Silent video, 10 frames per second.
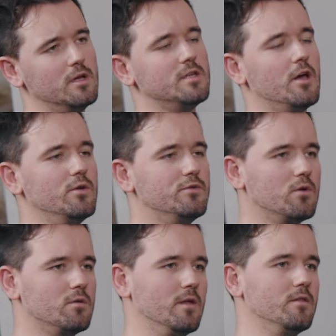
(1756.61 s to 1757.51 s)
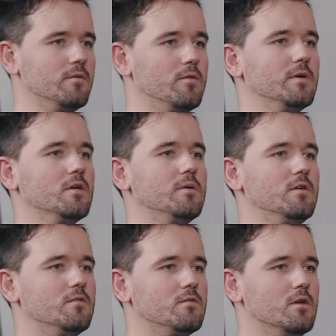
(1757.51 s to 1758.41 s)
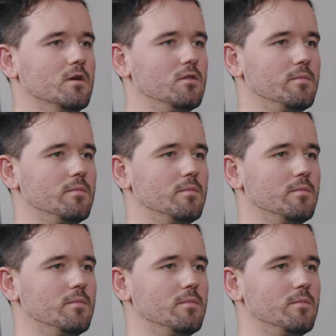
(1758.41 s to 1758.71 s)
Is it, are you talking about the, the bigger piece,